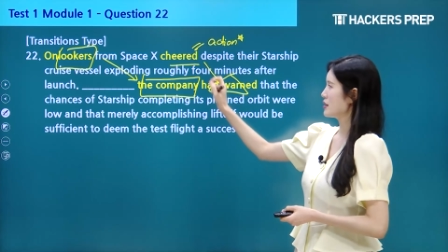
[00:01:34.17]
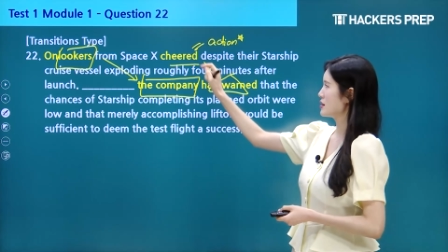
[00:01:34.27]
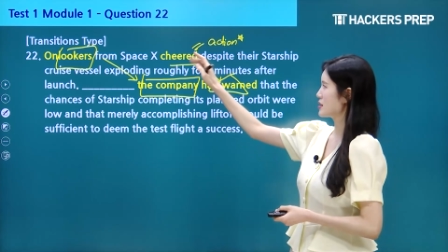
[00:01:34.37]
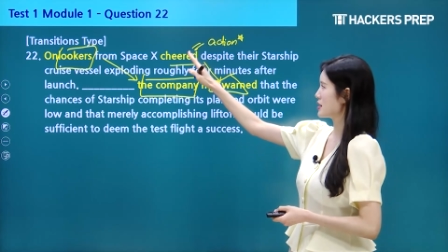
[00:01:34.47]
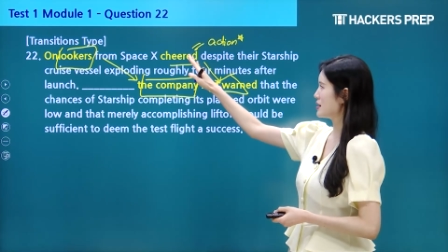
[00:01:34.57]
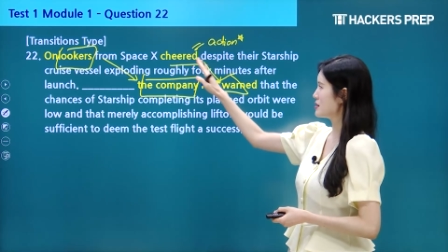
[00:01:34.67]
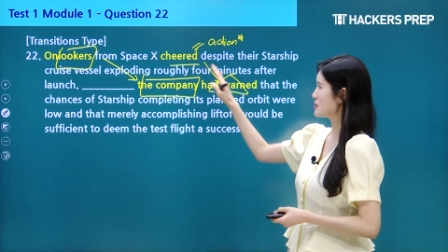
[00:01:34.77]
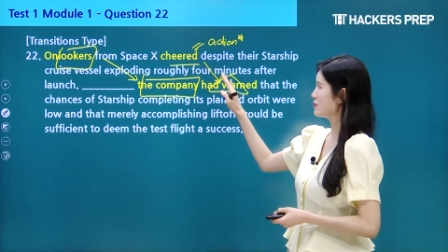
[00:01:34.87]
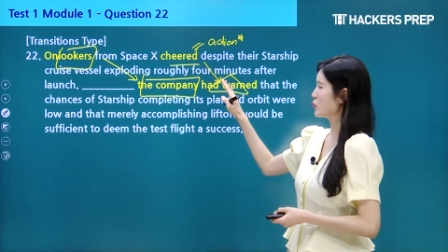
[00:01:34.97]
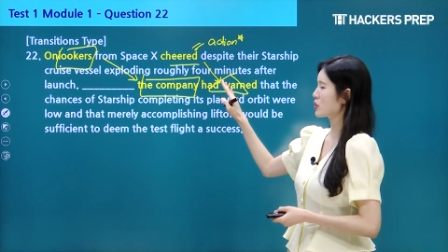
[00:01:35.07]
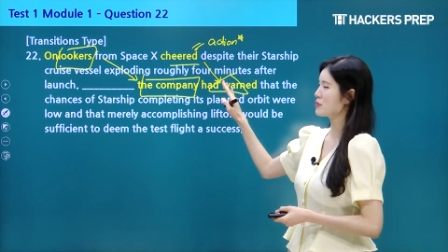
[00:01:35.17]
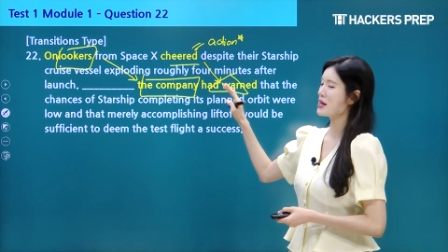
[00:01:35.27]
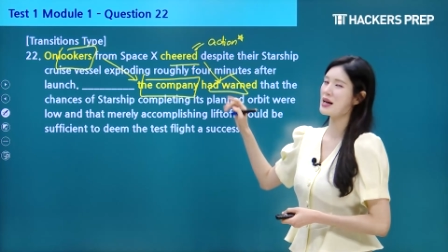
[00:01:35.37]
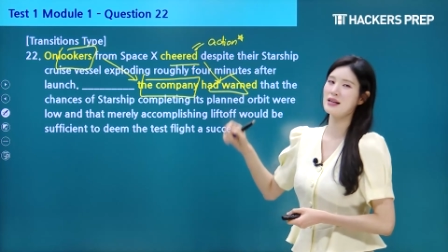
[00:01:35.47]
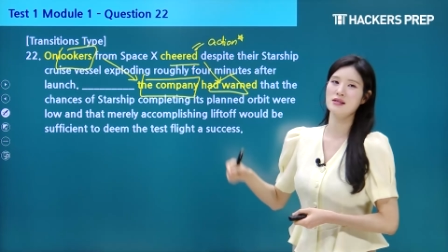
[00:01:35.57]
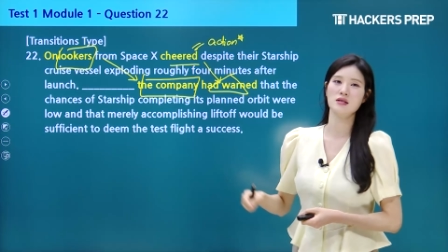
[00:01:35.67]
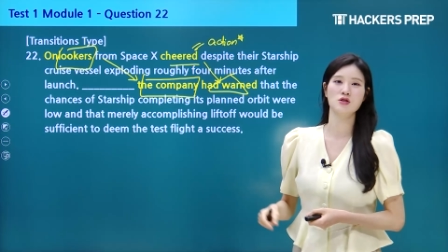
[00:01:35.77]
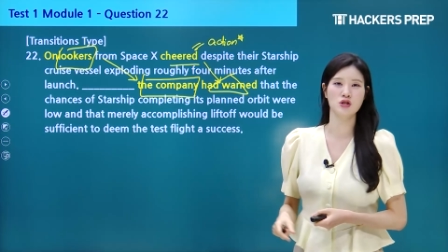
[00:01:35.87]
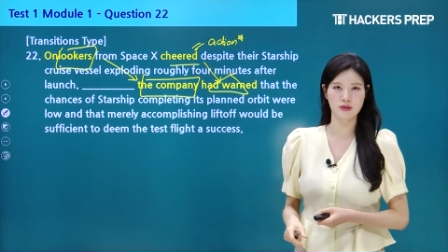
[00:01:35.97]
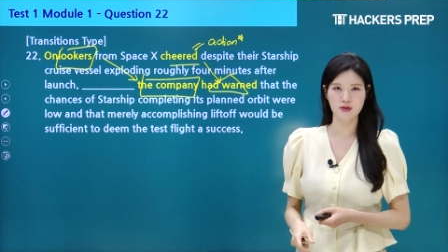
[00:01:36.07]
The tense form has
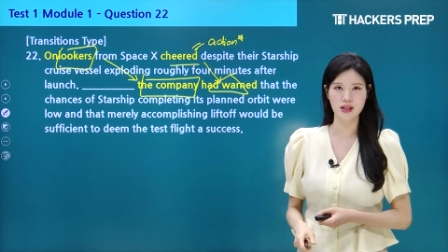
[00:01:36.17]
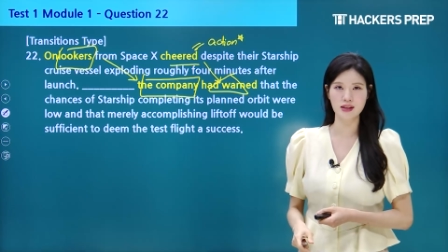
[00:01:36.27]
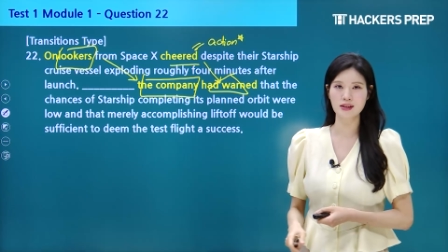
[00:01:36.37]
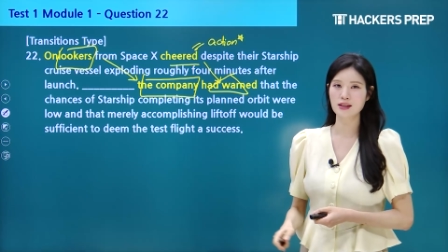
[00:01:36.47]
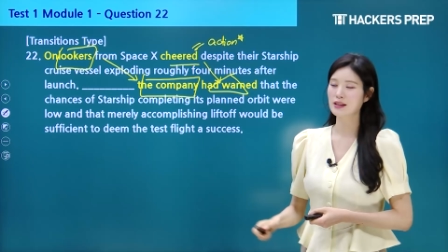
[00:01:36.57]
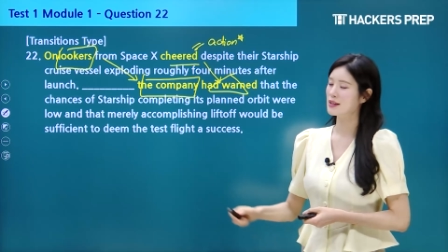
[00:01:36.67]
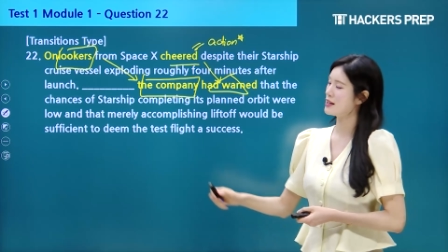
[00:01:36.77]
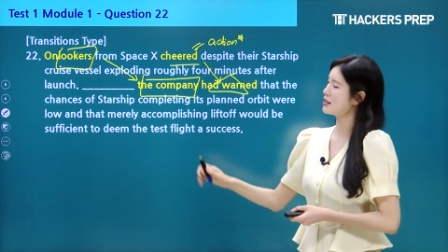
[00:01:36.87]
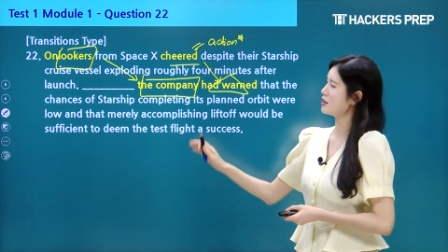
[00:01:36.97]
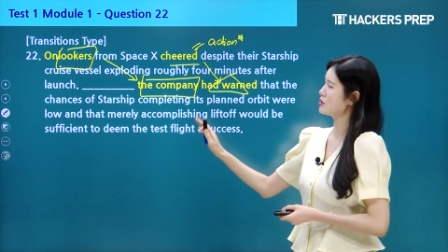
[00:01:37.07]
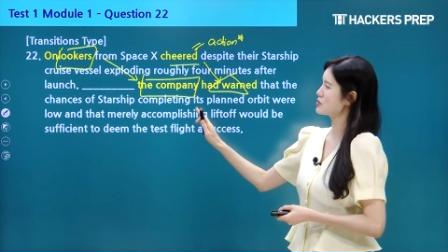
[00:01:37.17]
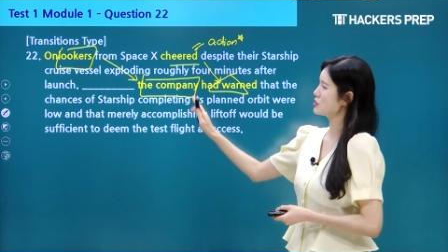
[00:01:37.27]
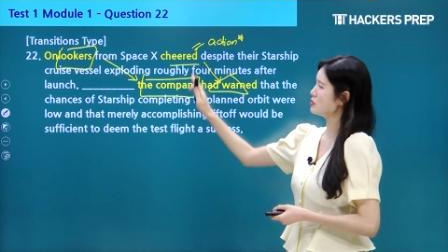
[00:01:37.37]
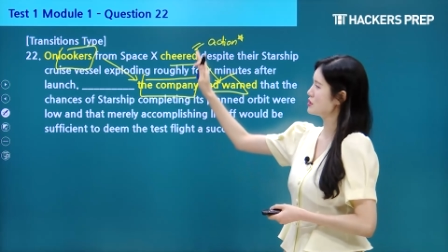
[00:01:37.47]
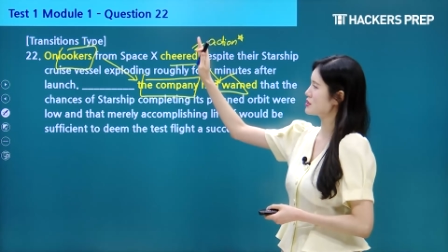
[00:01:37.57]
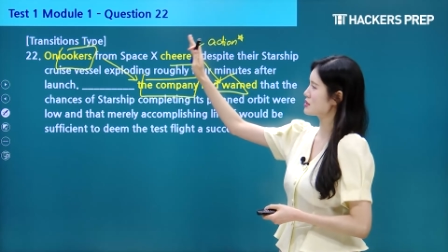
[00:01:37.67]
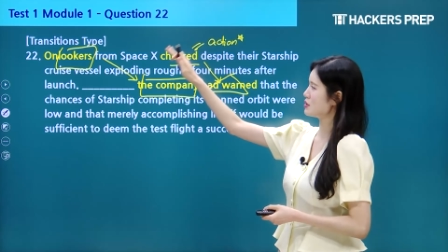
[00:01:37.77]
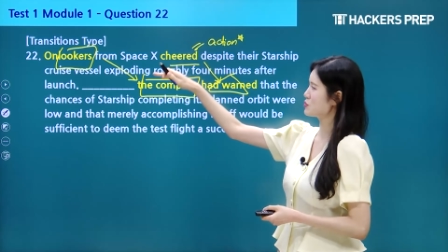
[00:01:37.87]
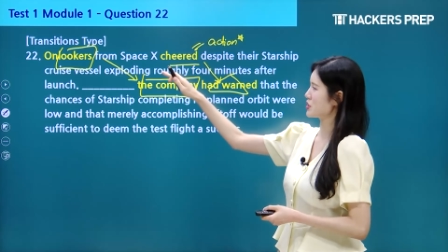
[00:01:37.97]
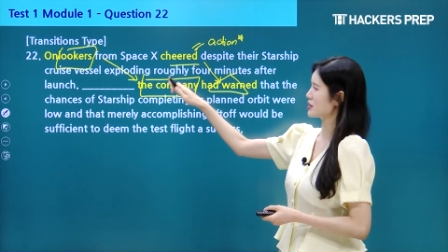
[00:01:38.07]
shifted, and also the
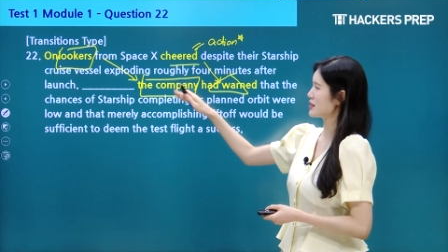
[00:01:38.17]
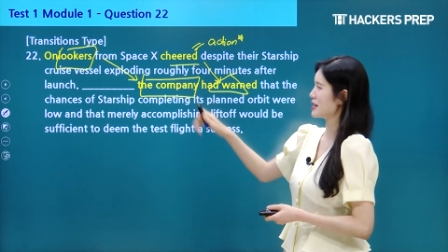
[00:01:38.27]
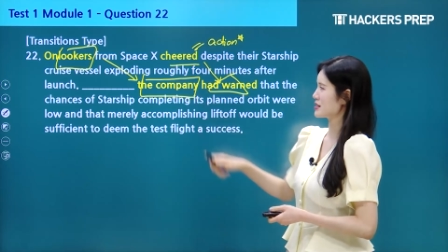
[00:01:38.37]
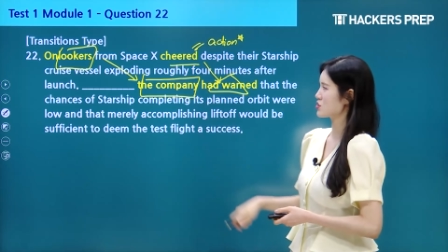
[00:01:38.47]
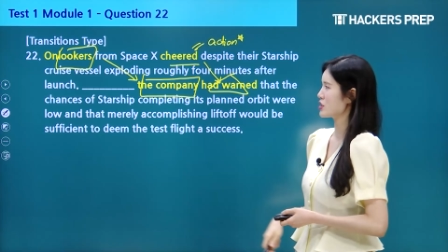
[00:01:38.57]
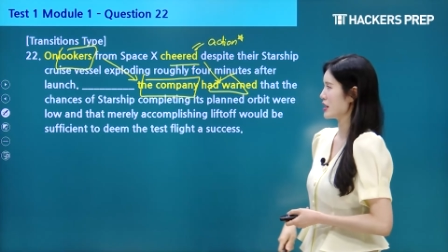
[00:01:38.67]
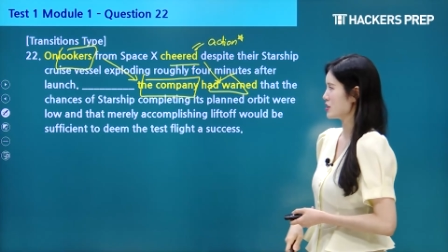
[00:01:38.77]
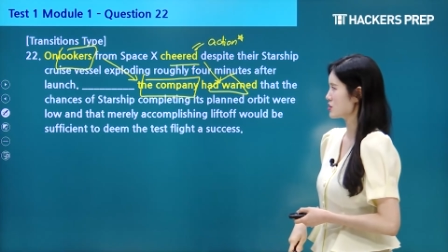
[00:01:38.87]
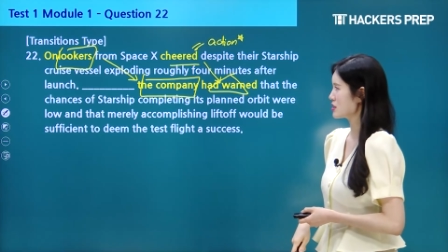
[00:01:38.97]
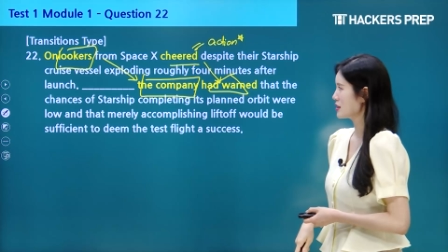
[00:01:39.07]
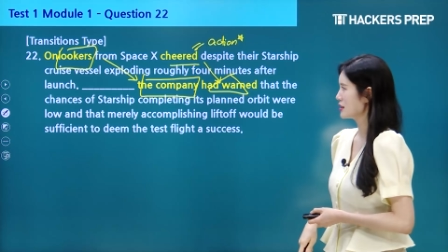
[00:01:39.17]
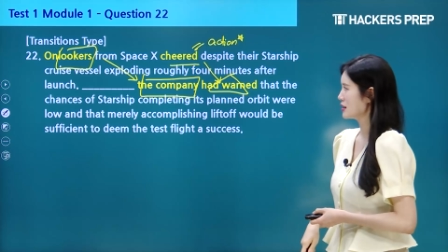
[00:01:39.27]
subject has changed.